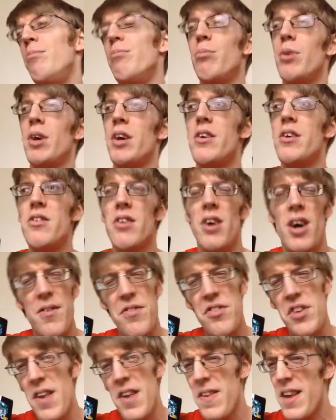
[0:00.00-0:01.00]
because
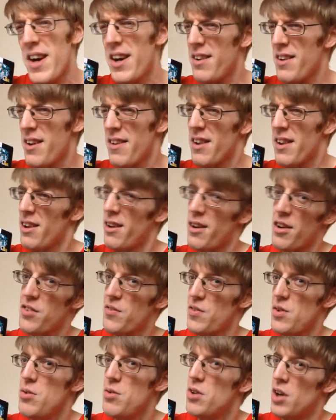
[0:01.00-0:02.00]
I've said that like the
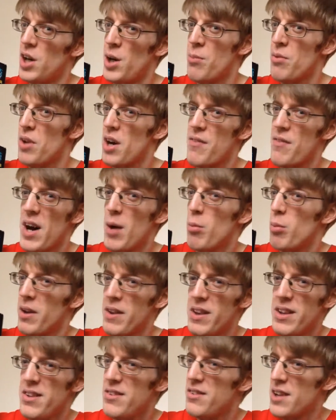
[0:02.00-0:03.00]
last few times I've had one
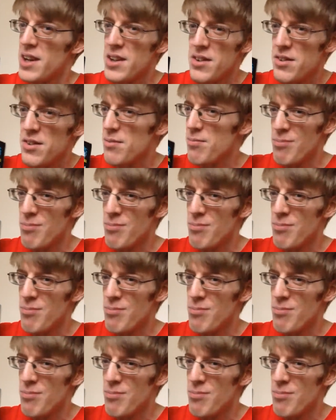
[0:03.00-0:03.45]
of these sets.